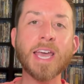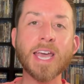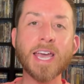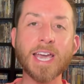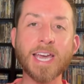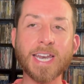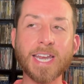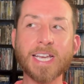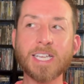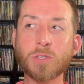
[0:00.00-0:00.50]

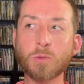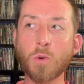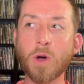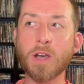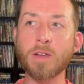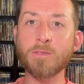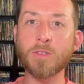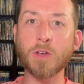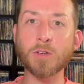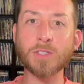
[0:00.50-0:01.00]
It is
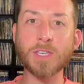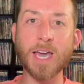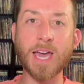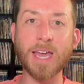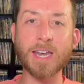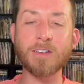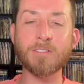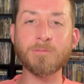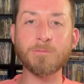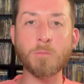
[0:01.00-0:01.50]
one of those
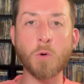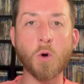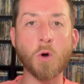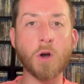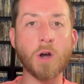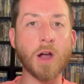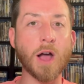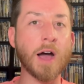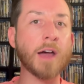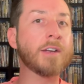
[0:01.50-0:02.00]
kind of
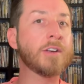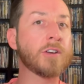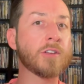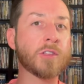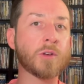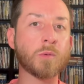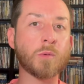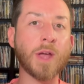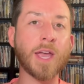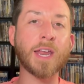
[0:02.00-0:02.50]
more under
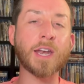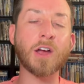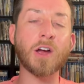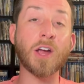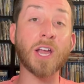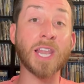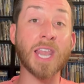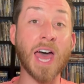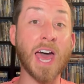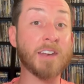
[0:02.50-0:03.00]
the
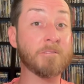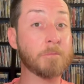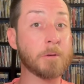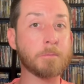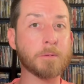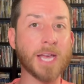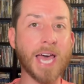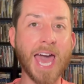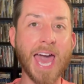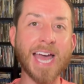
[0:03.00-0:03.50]
radar, a lot of
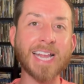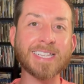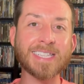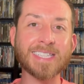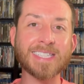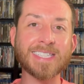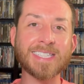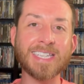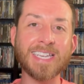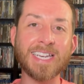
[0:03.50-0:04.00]
people
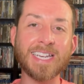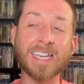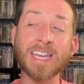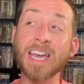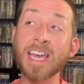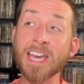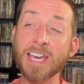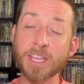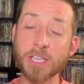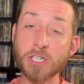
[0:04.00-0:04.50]
hadn't seen.
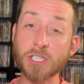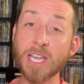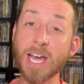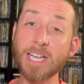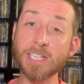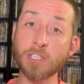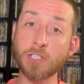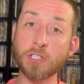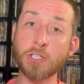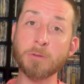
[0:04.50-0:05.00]
There's
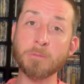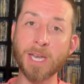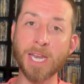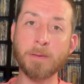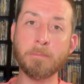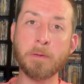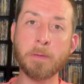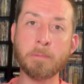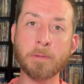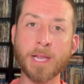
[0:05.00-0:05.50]
not too
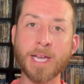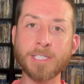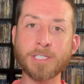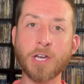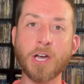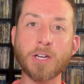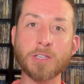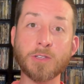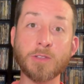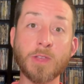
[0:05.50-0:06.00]
many people I
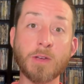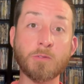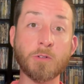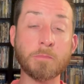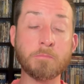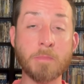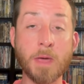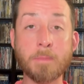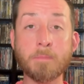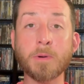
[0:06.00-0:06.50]
talk to that
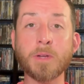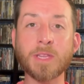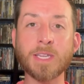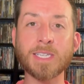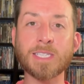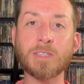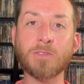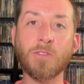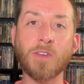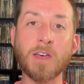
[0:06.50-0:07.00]
remember
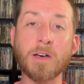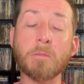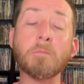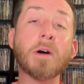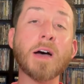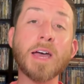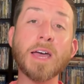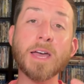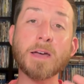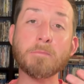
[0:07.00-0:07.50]
this film,
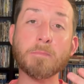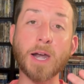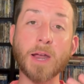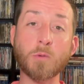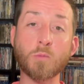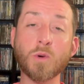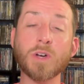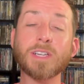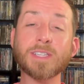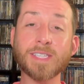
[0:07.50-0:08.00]
but
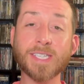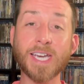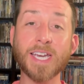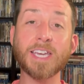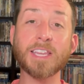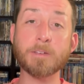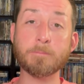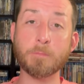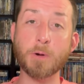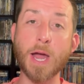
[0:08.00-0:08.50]
I will tell
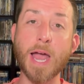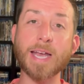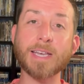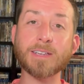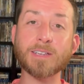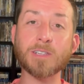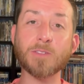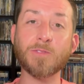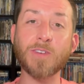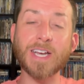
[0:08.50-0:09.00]
you the
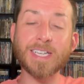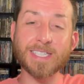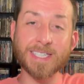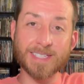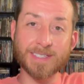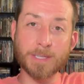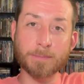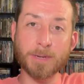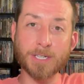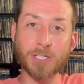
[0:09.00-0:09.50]
practical effects,
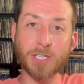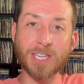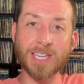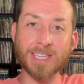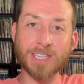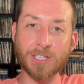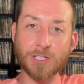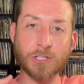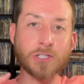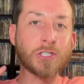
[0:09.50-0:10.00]
especially
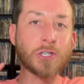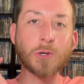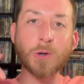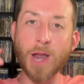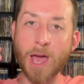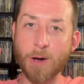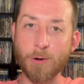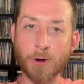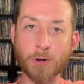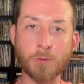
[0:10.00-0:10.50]
like the
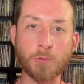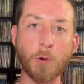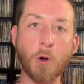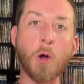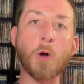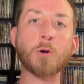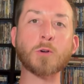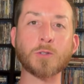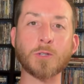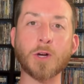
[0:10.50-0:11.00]
suit, how it
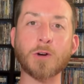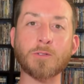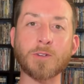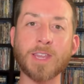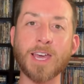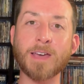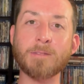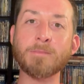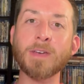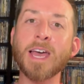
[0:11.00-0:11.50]
grows over
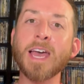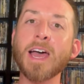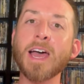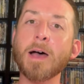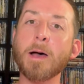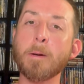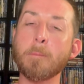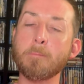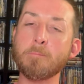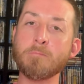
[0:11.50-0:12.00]
them.
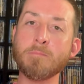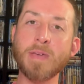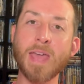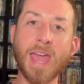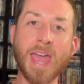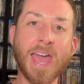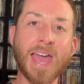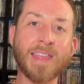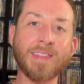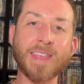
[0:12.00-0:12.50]

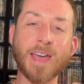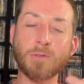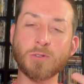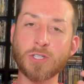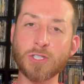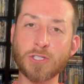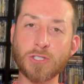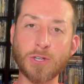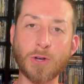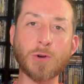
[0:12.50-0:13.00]
Man, that
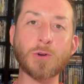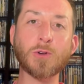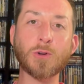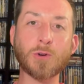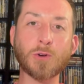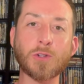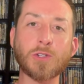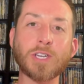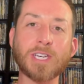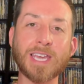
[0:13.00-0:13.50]
was so
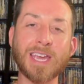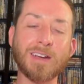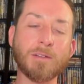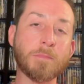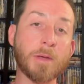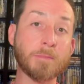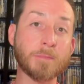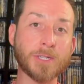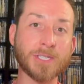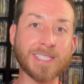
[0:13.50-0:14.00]
cool looking. I
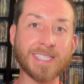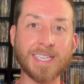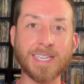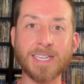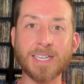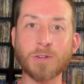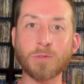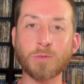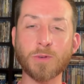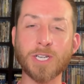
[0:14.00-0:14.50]
remember
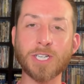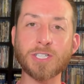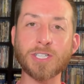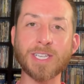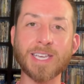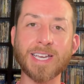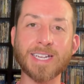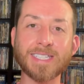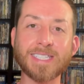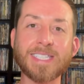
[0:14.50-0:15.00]
seeing it
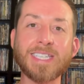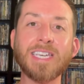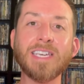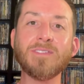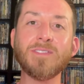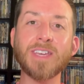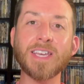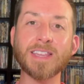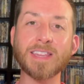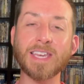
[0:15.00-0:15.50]
originally on
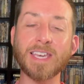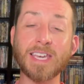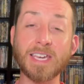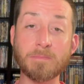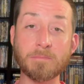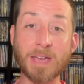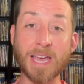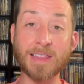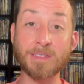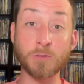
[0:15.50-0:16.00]
TV and
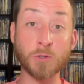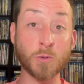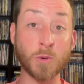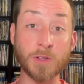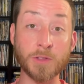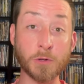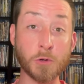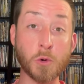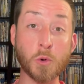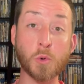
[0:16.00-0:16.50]
thinking, man, that was
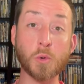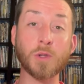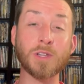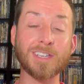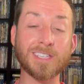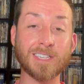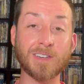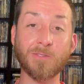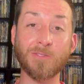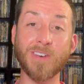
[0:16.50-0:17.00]
one of the
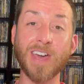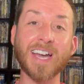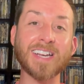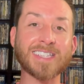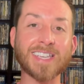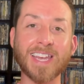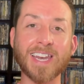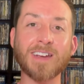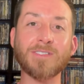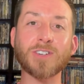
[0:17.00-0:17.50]
coolest
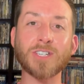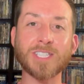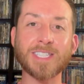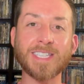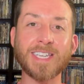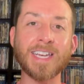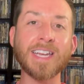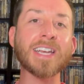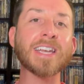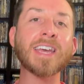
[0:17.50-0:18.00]
effects I'd ever
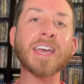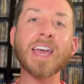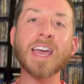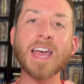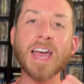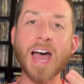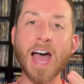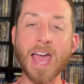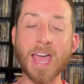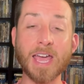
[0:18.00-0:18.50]
seen.
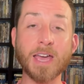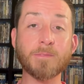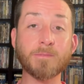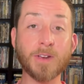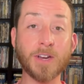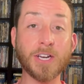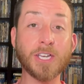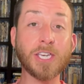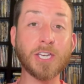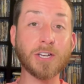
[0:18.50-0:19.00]
I am
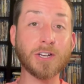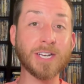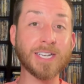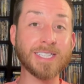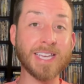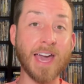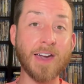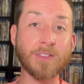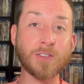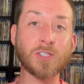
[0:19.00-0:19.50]
very
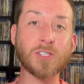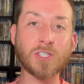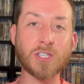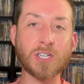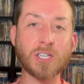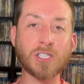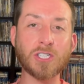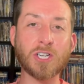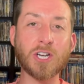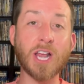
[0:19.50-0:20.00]
curious how this is
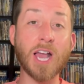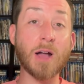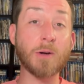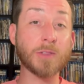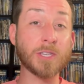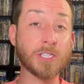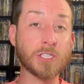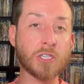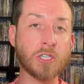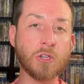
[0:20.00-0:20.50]
going to turn out
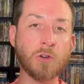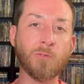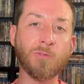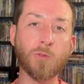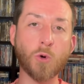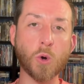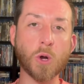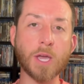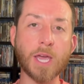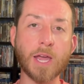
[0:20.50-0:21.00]
with this new
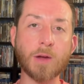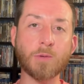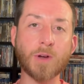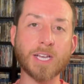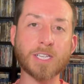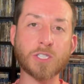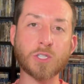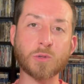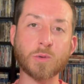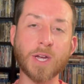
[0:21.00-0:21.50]
4K
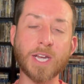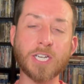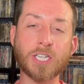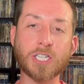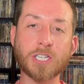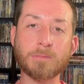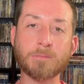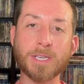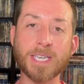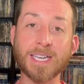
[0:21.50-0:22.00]

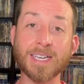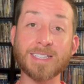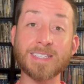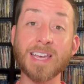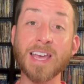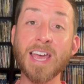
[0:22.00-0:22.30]
restoration, because